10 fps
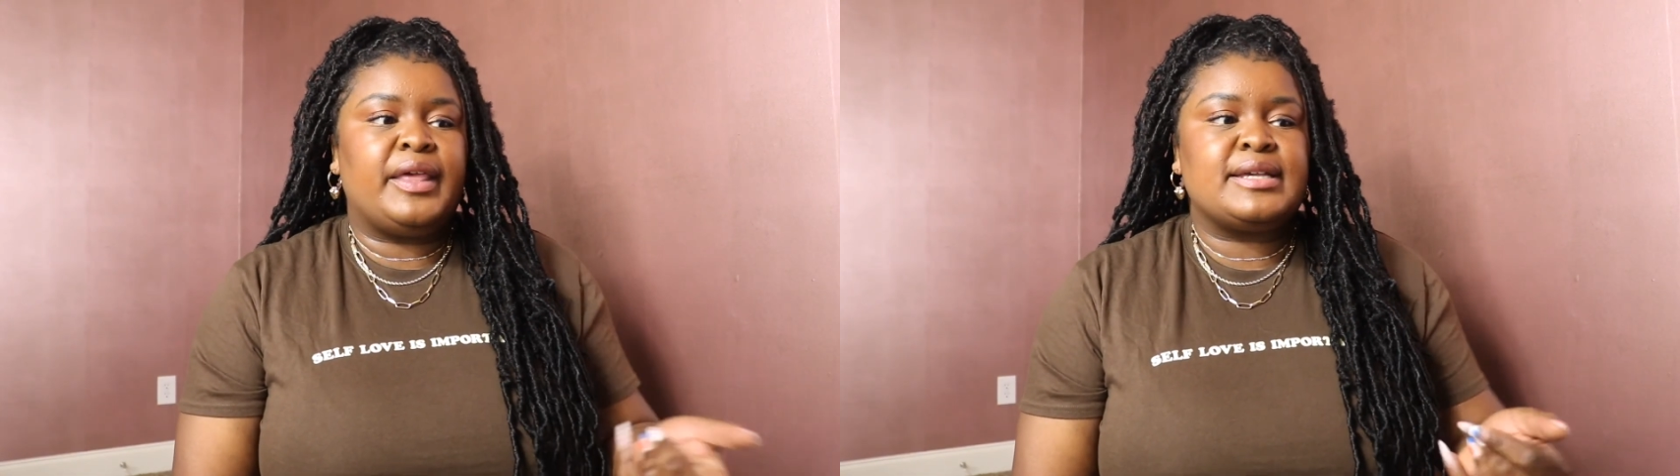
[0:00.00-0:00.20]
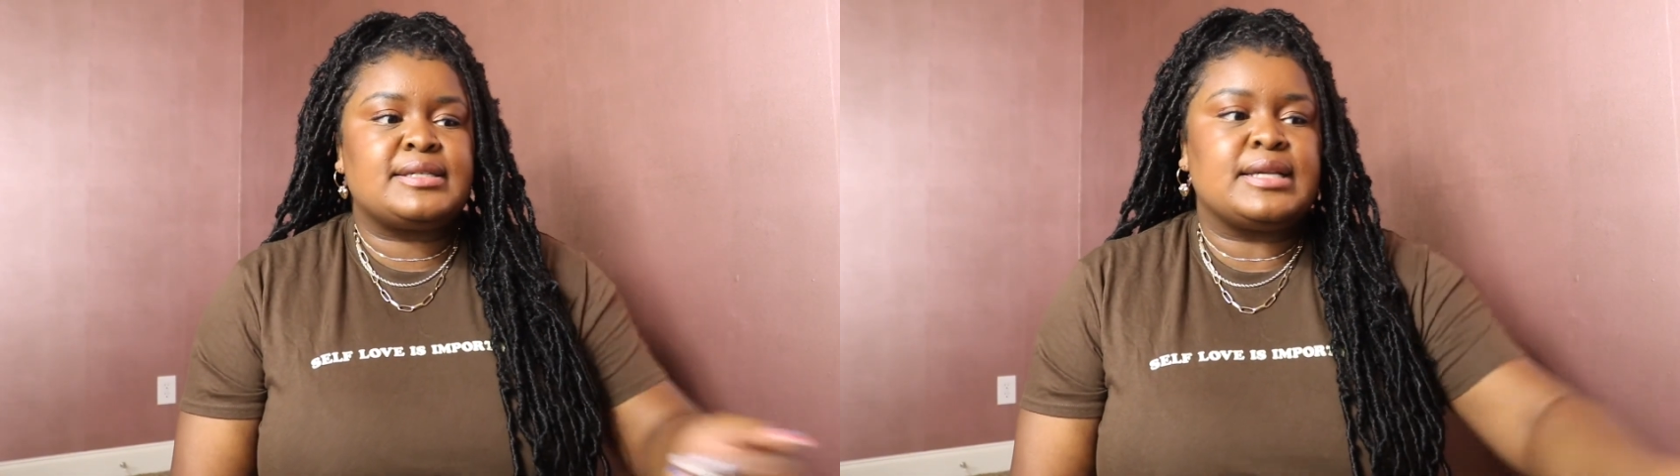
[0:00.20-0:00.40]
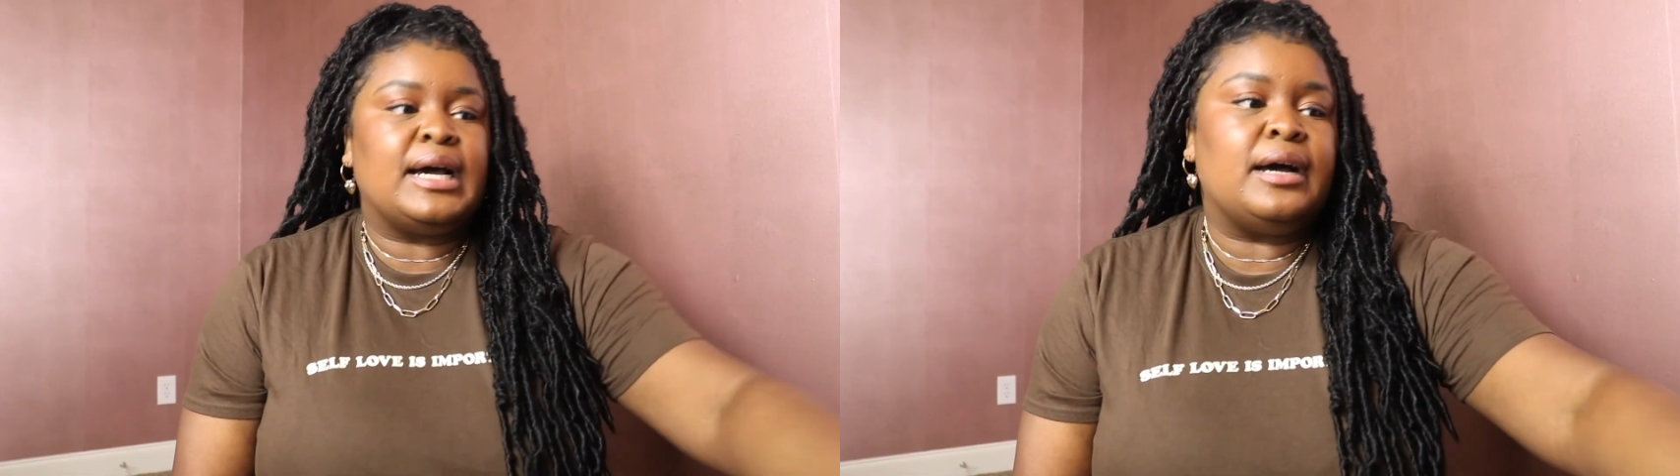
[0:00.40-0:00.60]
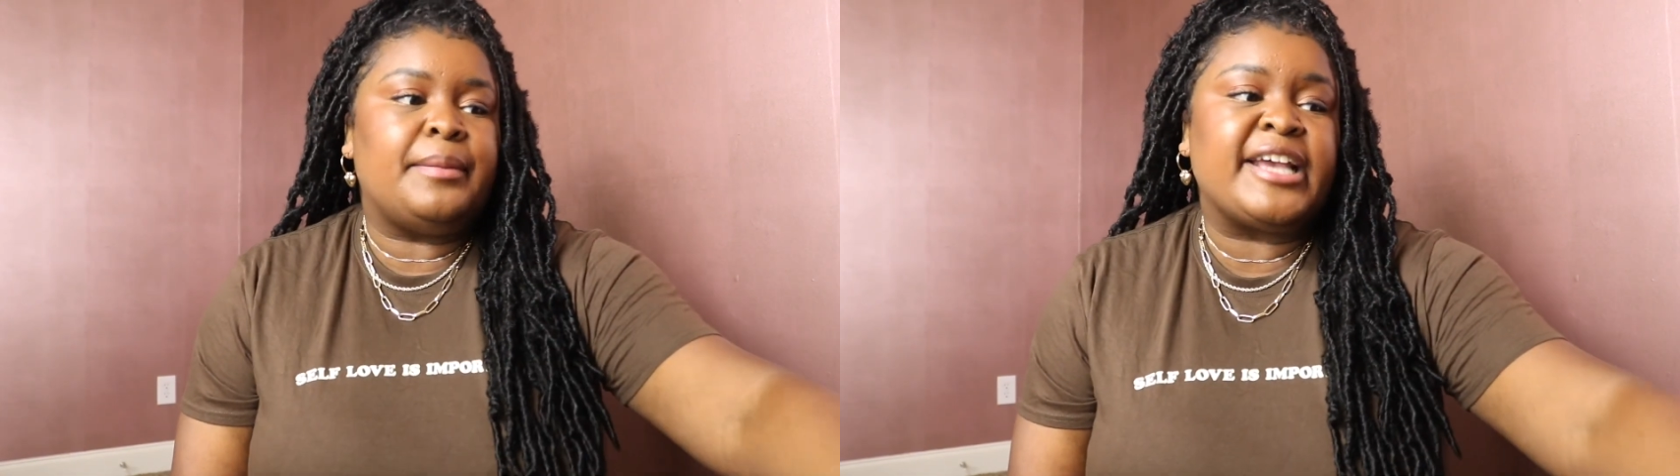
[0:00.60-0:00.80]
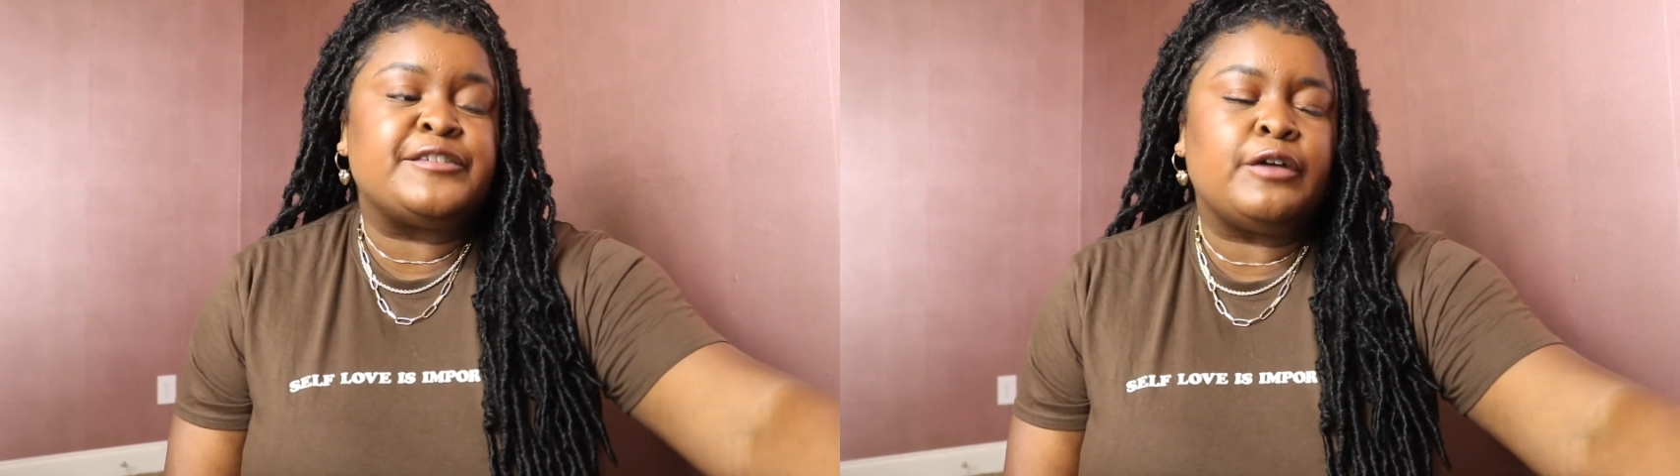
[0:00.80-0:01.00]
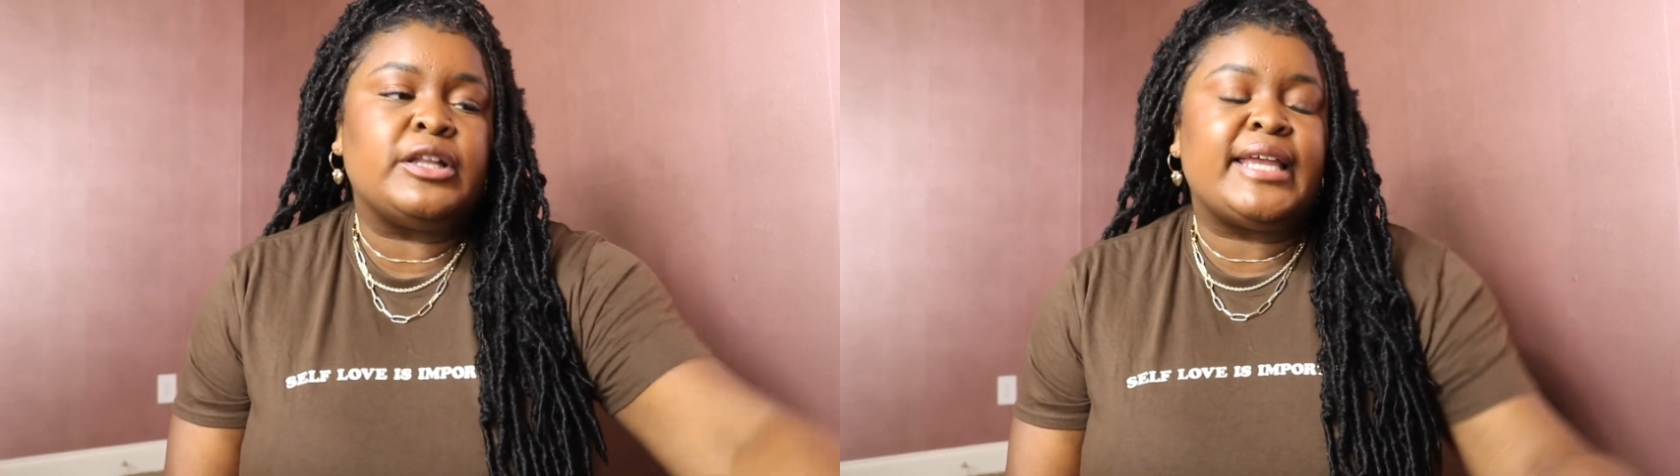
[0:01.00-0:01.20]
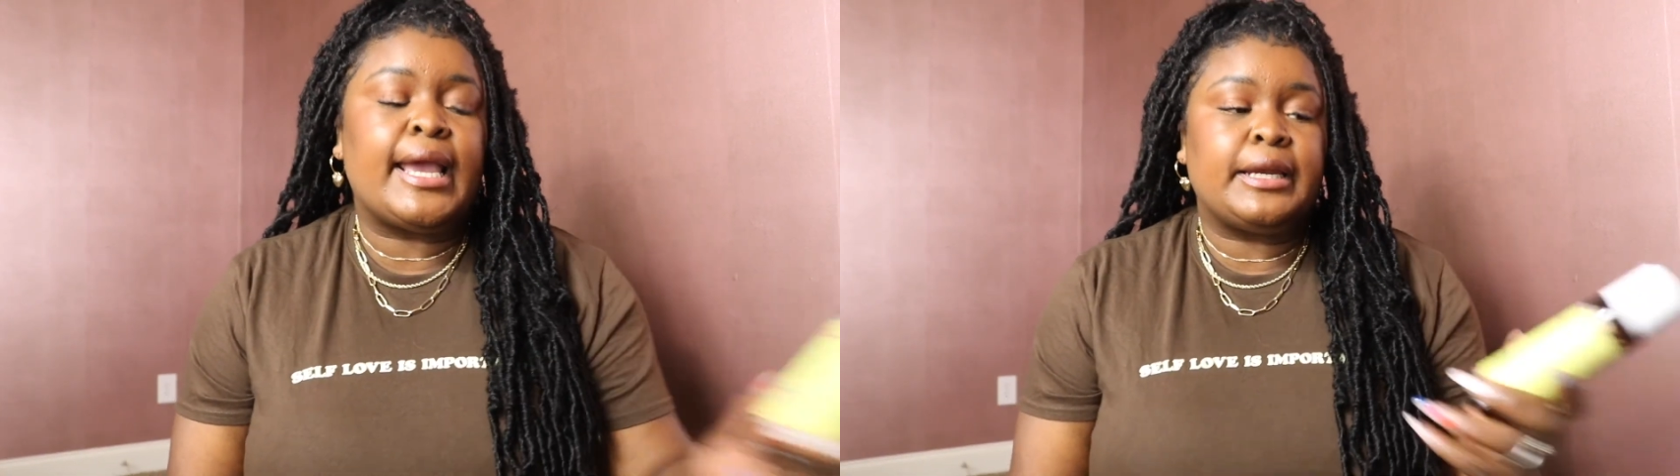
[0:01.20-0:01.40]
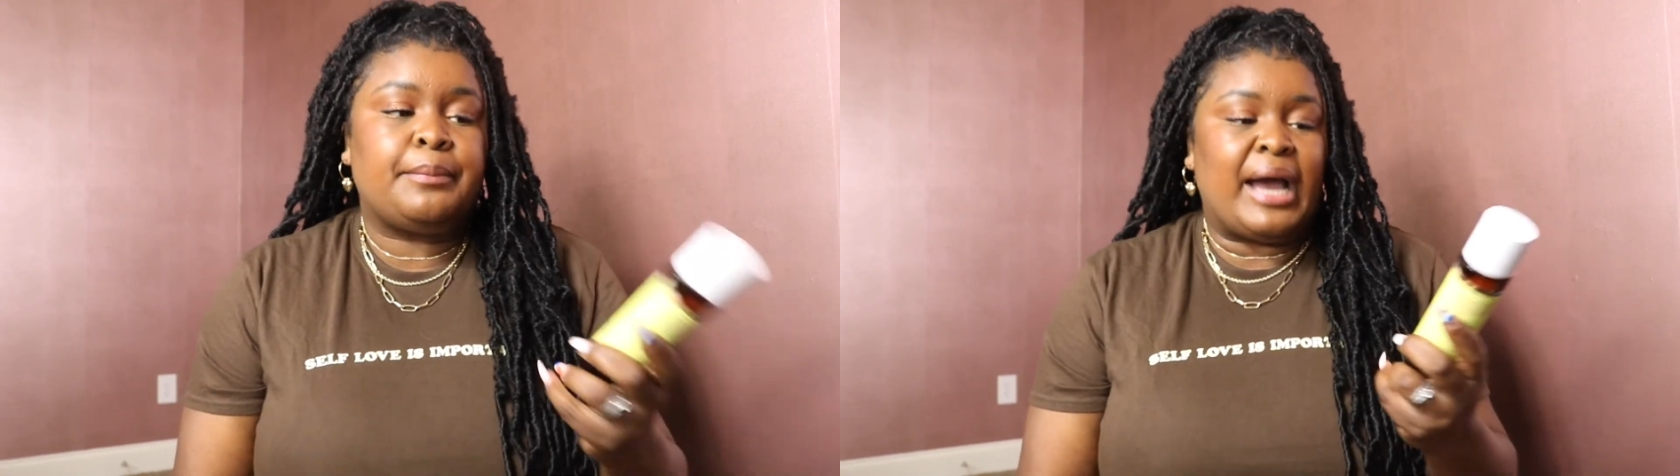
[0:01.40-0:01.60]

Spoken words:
this exfoliating